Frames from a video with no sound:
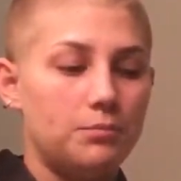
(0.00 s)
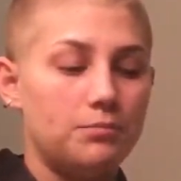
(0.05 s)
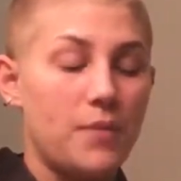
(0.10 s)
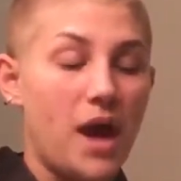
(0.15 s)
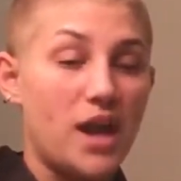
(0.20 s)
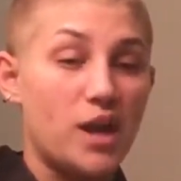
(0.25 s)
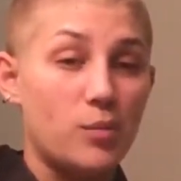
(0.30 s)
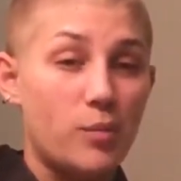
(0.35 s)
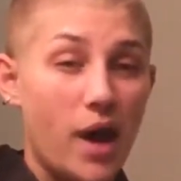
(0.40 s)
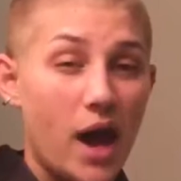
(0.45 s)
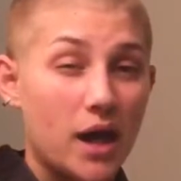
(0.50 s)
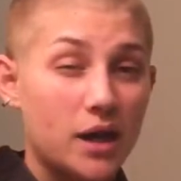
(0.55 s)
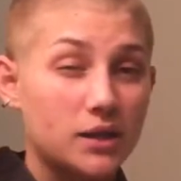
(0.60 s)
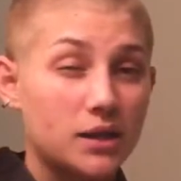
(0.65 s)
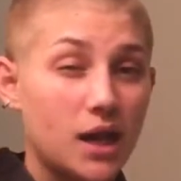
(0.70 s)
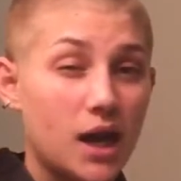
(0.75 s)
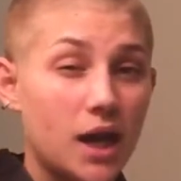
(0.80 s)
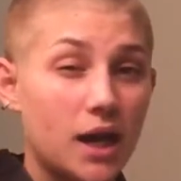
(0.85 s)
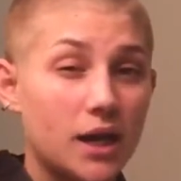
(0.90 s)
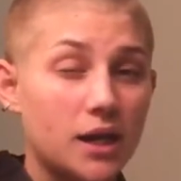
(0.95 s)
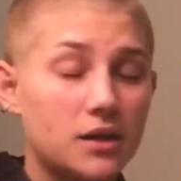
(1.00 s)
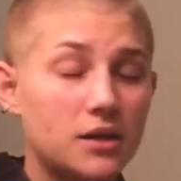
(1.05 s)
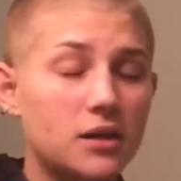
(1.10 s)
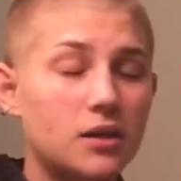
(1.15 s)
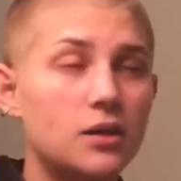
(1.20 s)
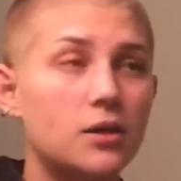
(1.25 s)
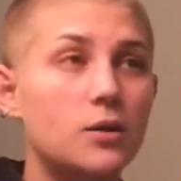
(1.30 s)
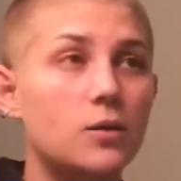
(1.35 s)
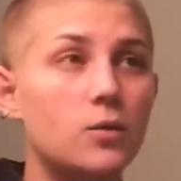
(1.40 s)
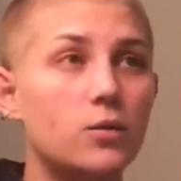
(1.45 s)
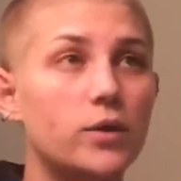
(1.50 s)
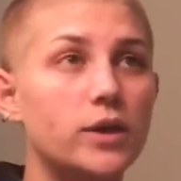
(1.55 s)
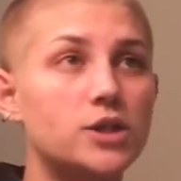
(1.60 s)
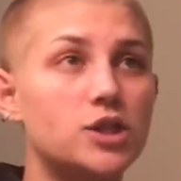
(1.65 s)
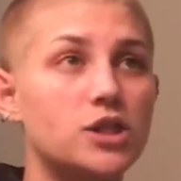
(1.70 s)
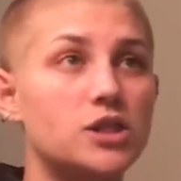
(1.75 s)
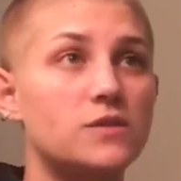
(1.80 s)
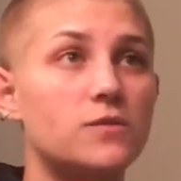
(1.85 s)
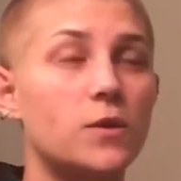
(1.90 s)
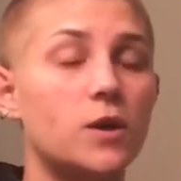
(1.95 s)
Medebac line,
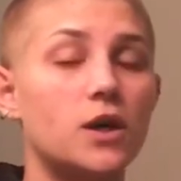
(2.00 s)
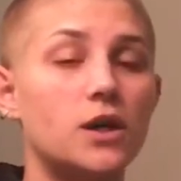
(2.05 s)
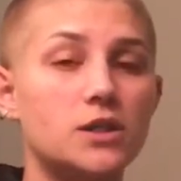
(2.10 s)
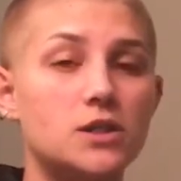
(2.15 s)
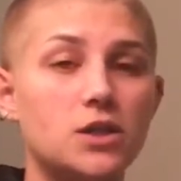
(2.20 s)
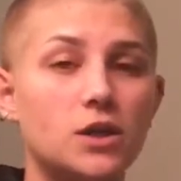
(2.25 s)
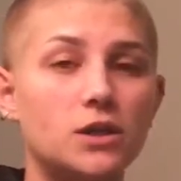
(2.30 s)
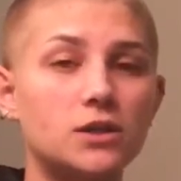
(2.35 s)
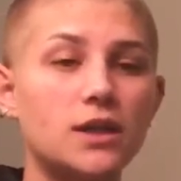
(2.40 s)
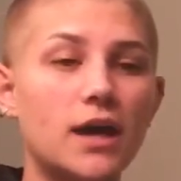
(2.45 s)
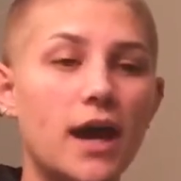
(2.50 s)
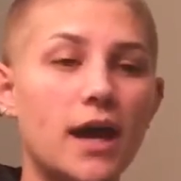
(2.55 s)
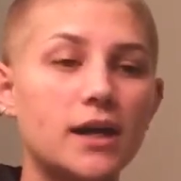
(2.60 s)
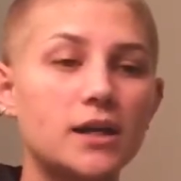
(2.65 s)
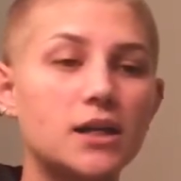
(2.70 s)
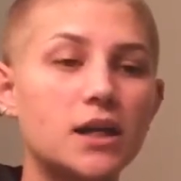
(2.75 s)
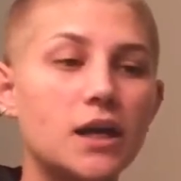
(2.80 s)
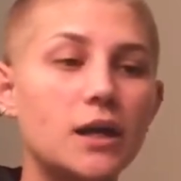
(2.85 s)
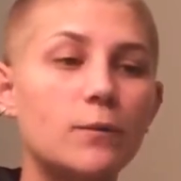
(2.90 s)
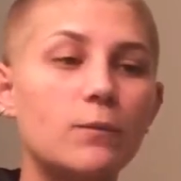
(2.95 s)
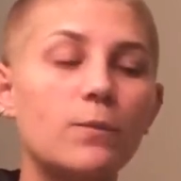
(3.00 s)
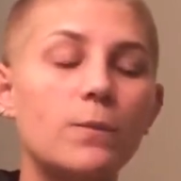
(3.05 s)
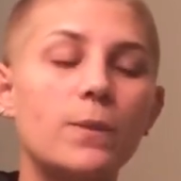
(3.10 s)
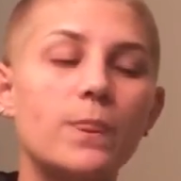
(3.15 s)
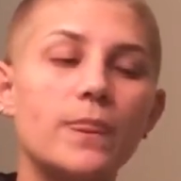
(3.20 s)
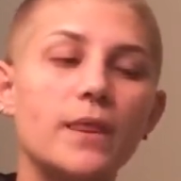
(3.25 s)
which is for adult acne.